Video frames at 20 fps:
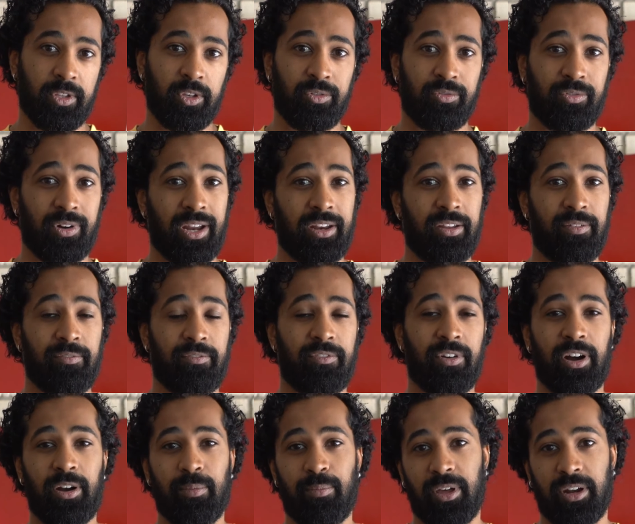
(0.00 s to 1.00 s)
You'll find it
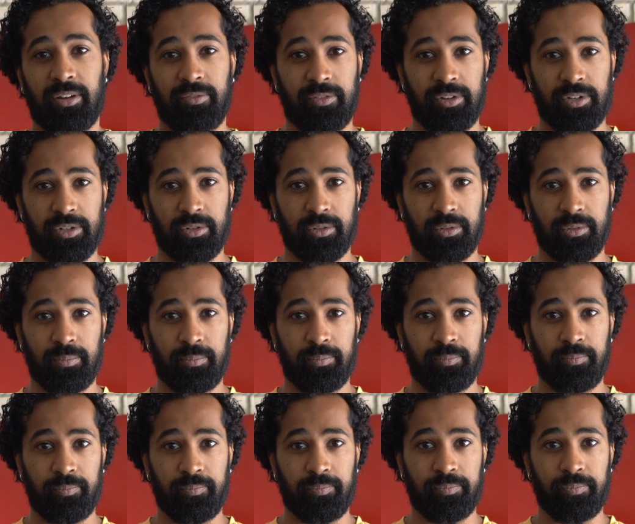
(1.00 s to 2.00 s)
very beneficial.
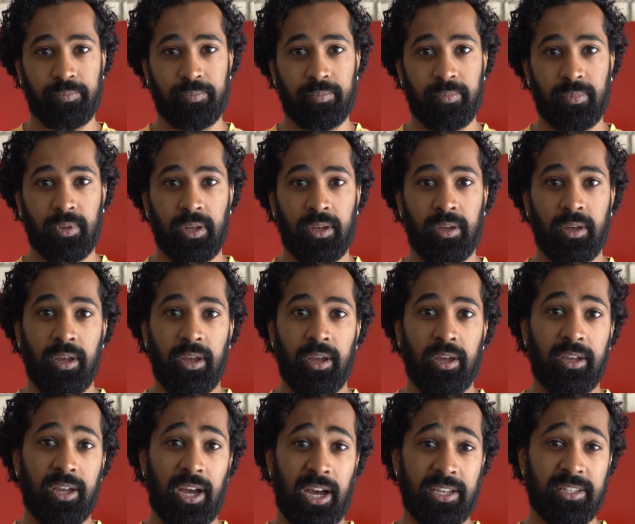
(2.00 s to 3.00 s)

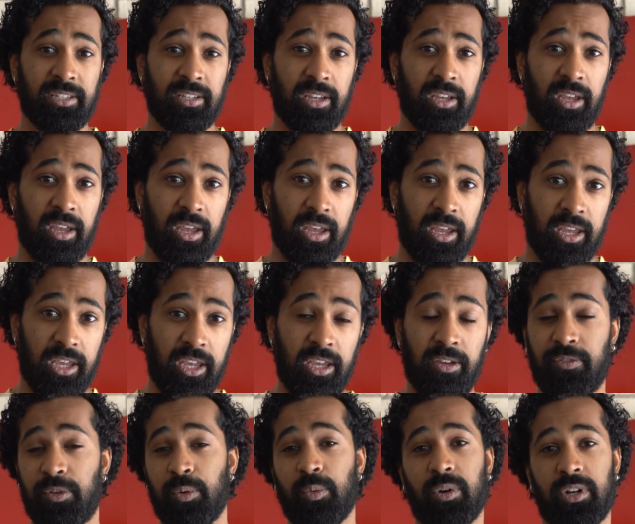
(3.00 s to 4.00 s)
Guys,
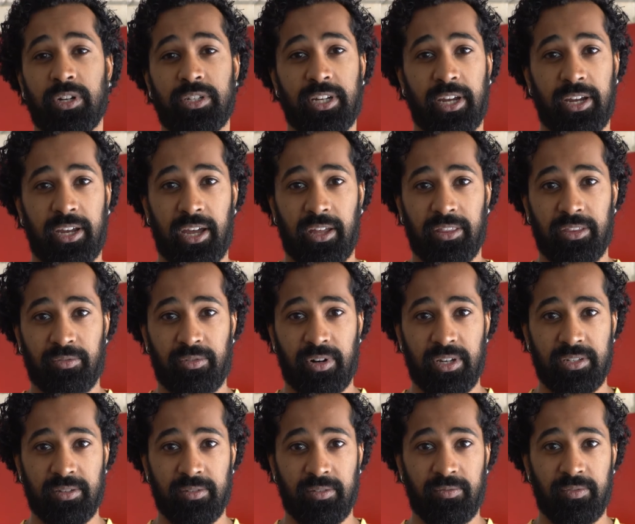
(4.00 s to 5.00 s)
if you want to check out the
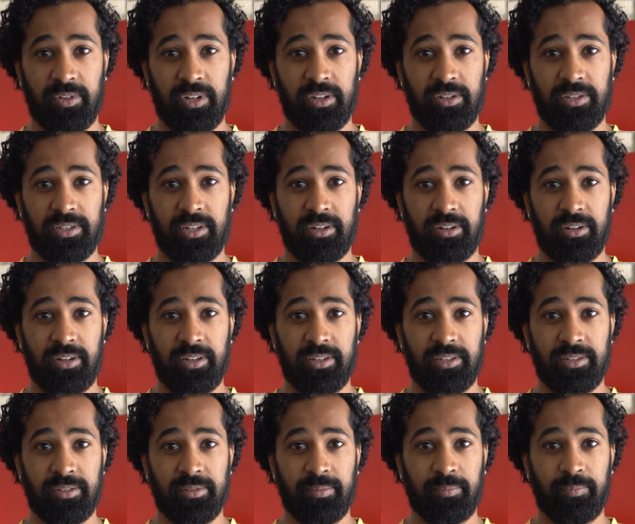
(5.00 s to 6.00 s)
rest of the video
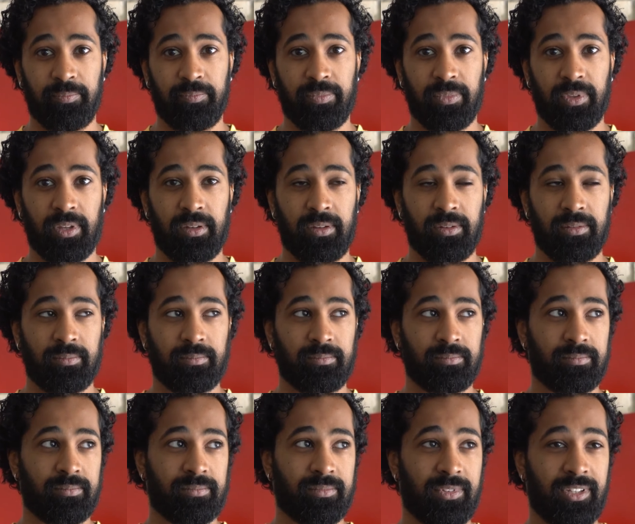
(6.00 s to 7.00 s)
series,
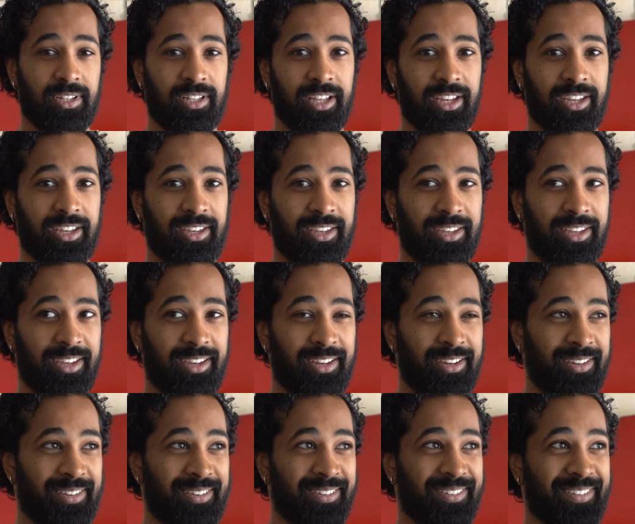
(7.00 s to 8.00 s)
click
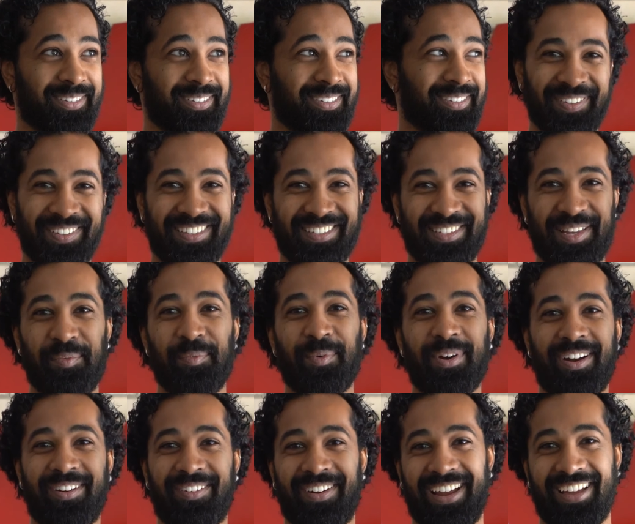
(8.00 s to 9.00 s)
here,
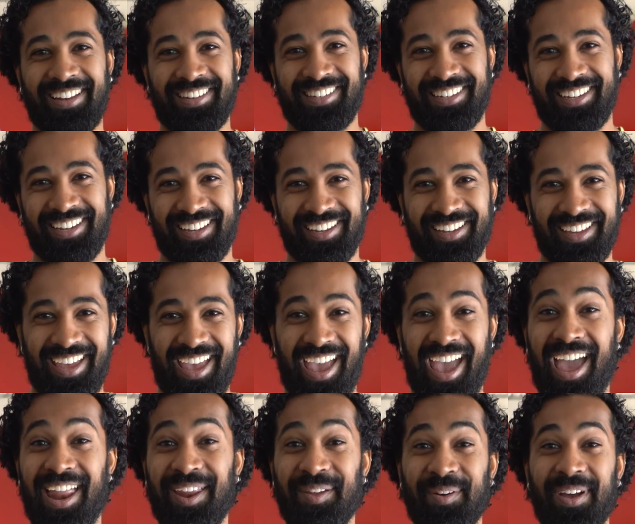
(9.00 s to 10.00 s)
somewhere around here.
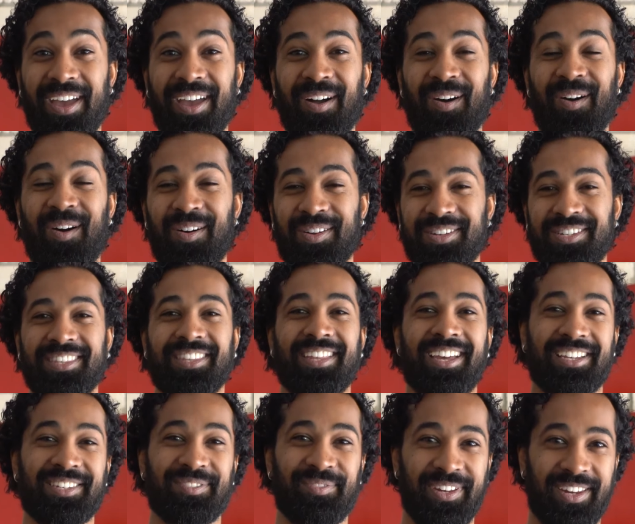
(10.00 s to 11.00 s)
Anyway, on to the
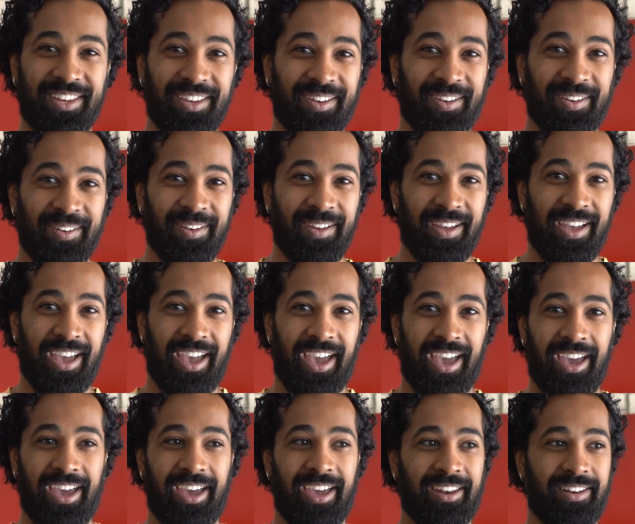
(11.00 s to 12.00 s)
next video,
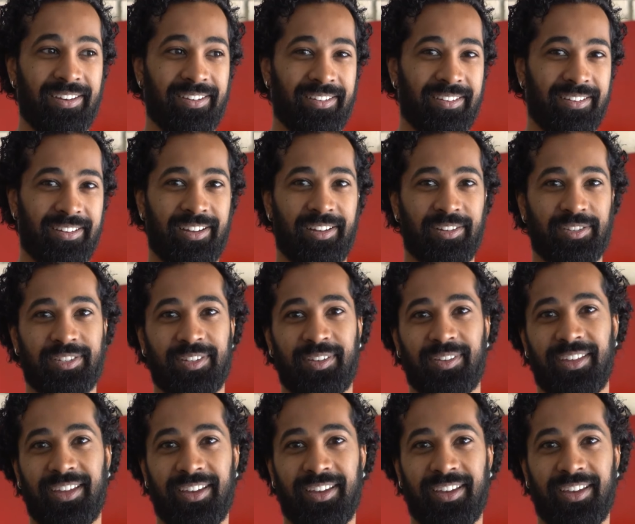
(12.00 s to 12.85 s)
and I'll see you